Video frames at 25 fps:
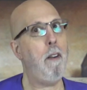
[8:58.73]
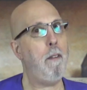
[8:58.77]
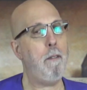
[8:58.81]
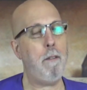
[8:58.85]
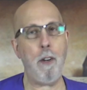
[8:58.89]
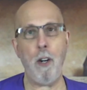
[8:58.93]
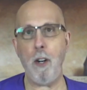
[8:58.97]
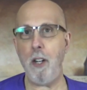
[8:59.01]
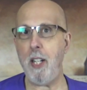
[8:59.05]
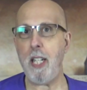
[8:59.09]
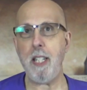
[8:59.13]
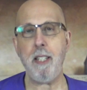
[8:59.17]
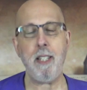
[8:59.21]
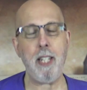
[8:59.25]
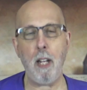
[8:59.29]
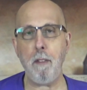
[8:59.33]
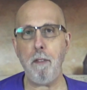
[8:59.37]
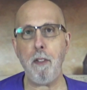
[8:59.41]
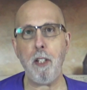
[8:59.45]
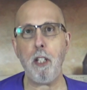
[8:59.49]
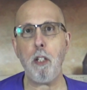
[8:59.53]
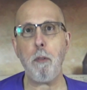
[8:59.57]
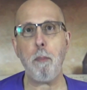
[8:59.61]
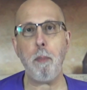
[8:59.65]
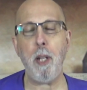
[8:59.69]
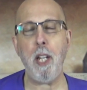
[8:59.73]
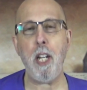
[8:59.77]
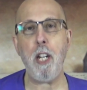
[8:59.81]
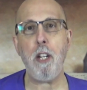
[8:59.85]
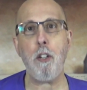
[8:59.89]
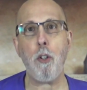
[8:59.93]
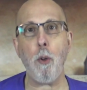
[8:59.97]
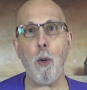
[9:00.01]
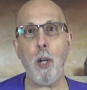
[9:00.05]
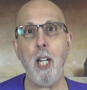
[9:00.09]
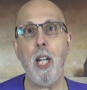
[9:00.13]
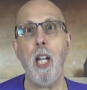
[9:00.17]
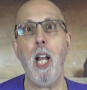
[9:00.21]
Very self
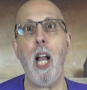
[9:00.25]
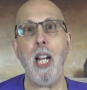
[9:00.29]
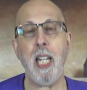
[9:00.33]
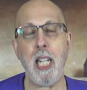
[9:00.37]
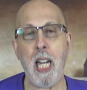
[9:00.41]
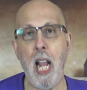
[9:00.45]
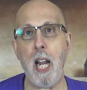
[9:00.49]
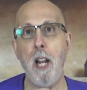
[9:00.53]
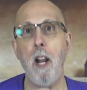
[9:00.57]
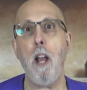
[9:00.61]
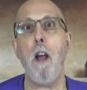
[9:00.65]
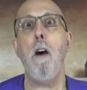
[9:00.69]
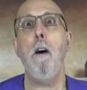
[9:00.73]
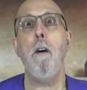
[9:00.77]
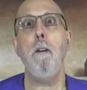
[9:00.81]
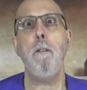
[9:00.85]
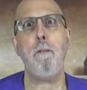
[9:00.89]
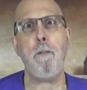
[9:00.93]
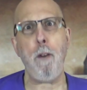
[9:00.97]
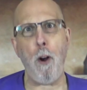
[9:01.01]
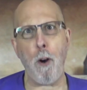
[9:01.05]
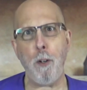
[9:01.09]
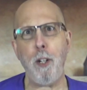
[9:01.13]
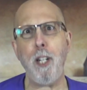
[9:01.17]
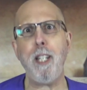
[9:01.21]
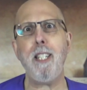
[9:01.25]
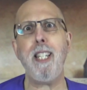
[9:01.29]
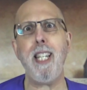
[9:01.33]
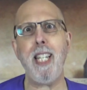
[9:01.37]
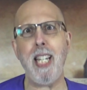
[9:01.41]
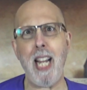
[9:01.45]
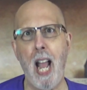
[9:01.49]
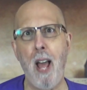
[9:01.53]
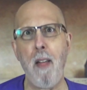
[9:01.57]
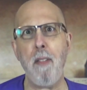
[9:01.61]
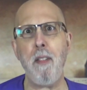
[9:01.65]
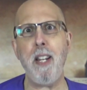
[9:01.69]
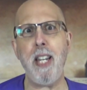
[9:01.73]
explanatory. Again, focusing
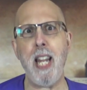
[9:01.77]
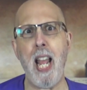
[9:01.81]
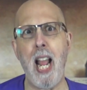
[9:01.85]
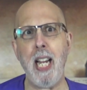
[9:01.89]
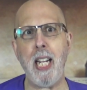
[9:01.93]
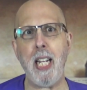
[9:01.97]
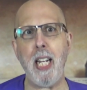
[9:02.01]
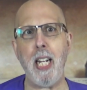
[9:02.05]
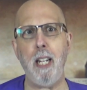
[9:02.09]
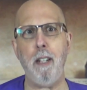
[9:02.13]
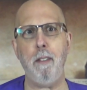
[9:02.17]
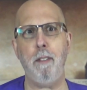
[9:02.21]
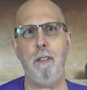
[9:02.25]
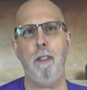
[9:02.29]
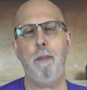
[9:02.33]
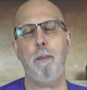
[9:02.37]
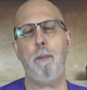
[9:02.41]
on the negative.